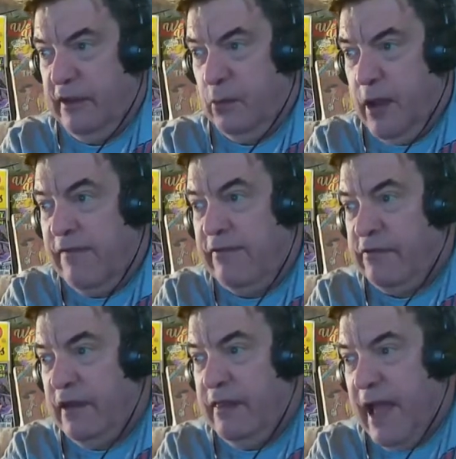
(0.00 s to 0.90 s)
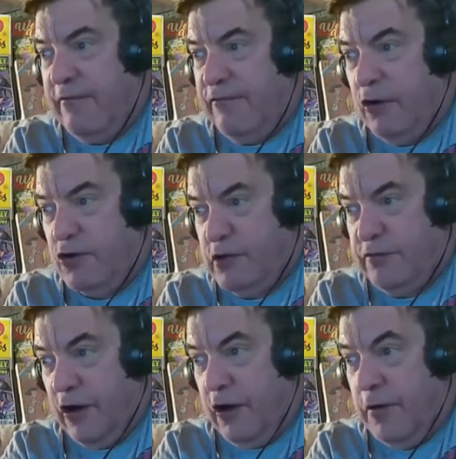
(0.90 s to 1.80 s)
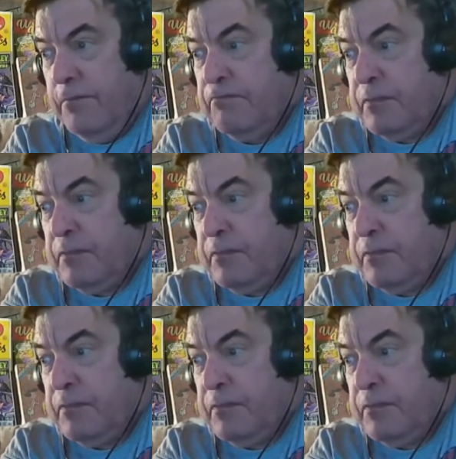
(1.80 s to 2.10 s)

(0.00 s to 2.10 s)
and we haven't seen that version of her